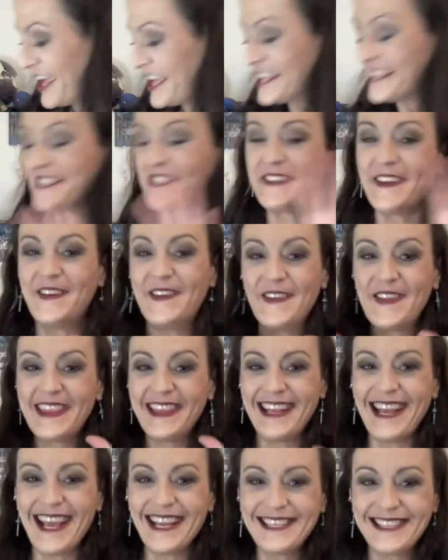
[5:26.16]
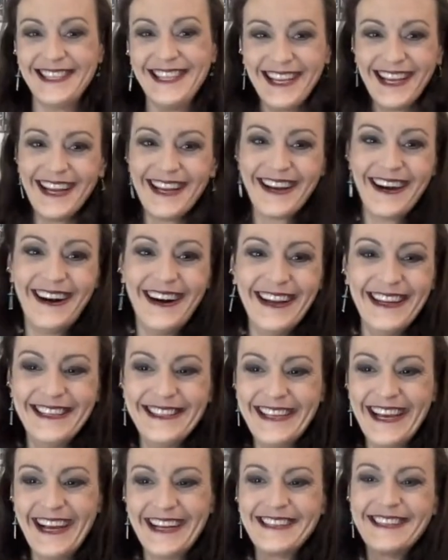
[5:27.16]
So the next thing I got
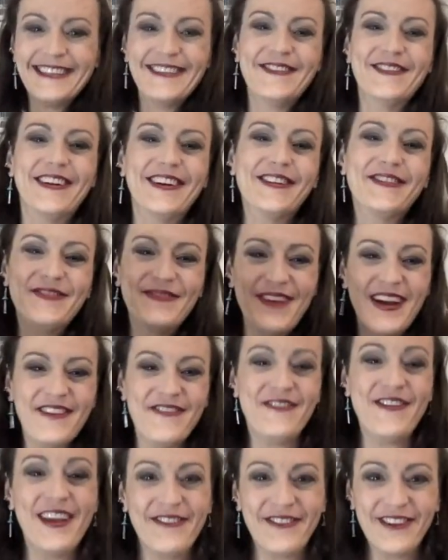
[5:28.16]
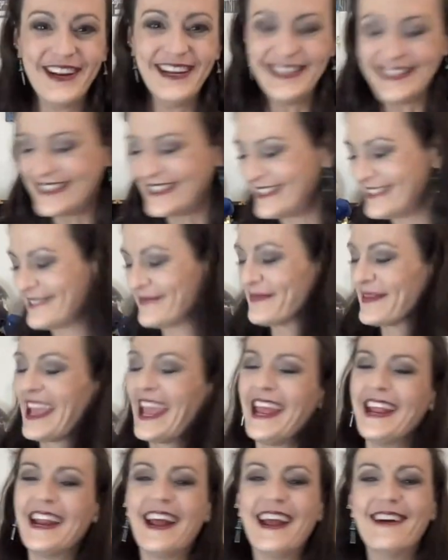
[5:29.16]
is actually one of my favorites.
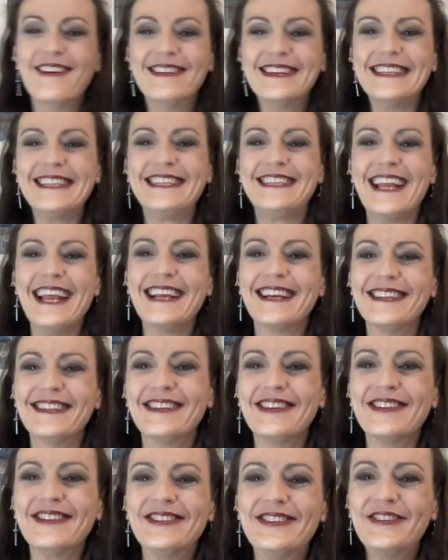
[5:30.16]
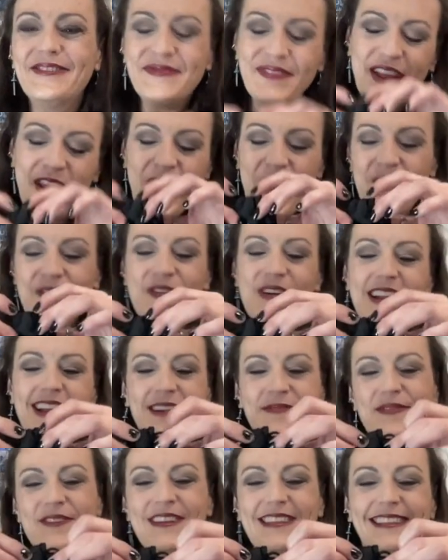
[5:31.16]
And I always shake a little when I
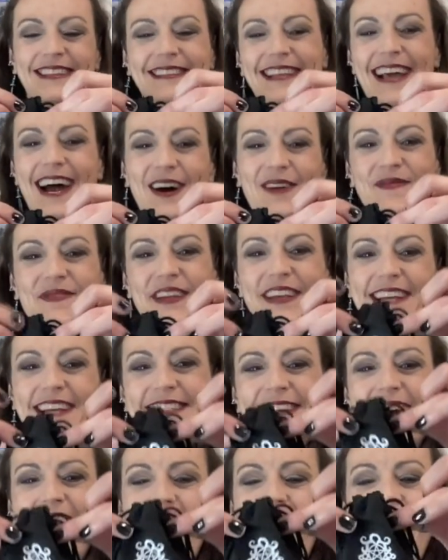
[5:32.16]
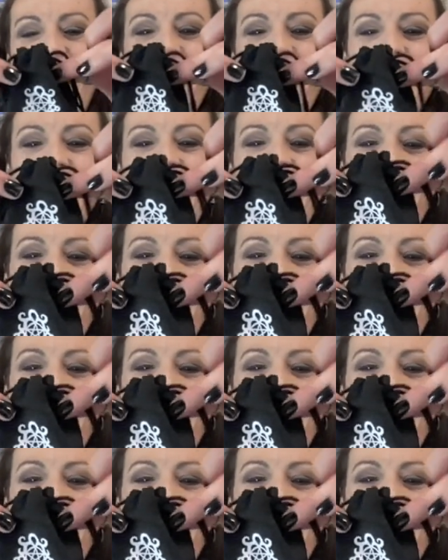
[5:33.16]
bring this out because I